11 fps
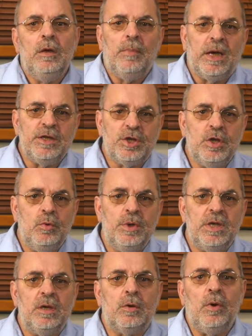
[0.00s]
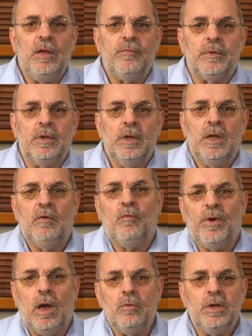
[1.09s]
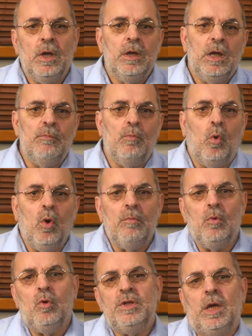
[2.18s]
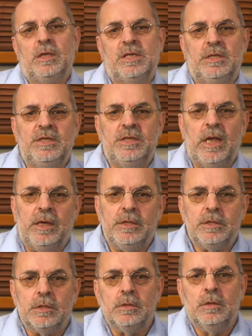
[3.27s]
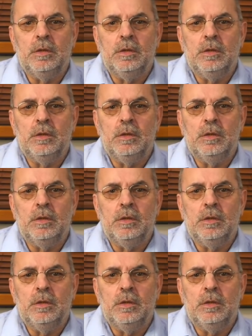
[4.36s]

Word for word: by Stuart and Craven and found in more and more DACs these days.